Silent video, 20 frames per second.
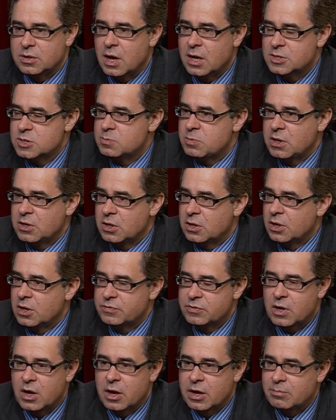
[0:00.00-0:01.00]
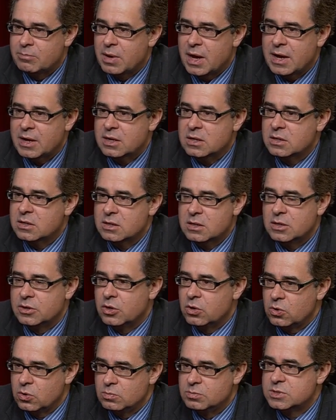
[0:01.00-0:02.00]
not spending enough time back in
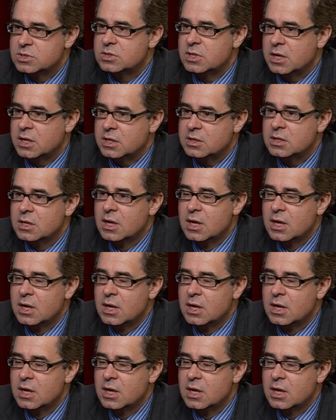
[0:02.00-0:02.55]
the home state.